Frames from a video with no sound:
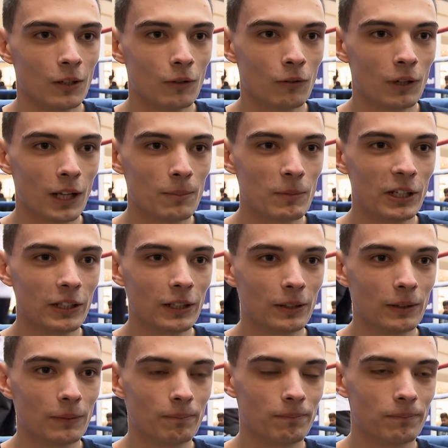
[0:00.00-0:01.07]
Well, I'm
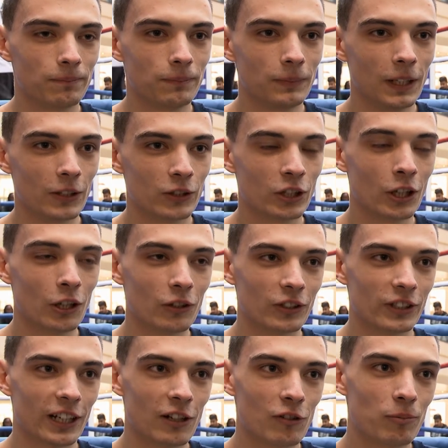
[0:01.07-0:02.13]
a a tall
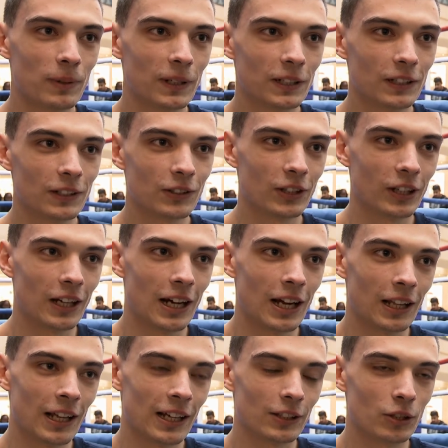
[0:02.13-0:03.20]
southpaw, so I
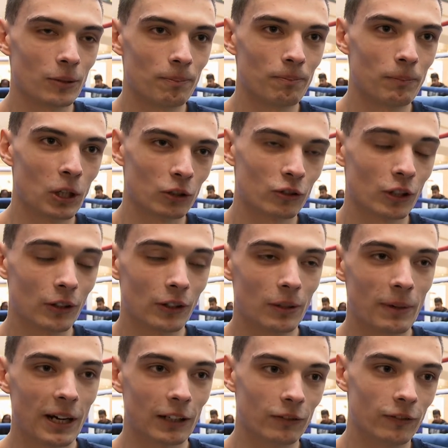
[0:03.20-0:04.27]
like to box on the
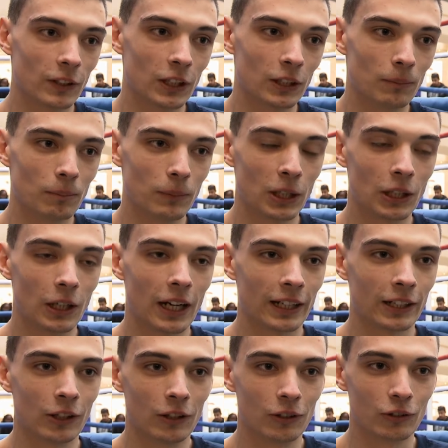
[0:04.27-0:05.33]
back foot, but I
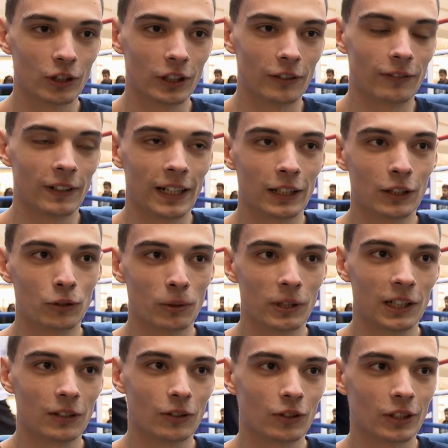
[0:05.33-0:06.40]
can also fight as
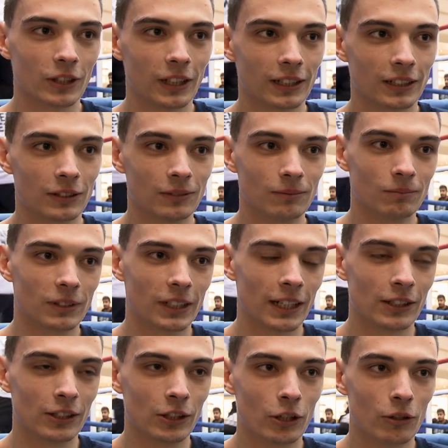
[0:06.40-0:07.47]
well, so I can
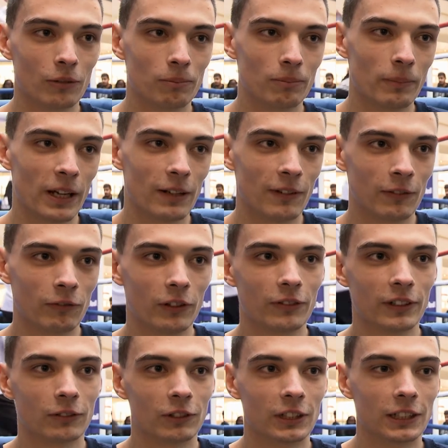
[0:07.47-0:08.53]
kind of do a bit of
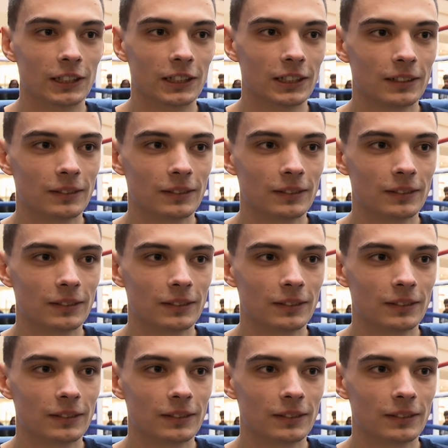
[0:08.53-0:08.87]
everything really.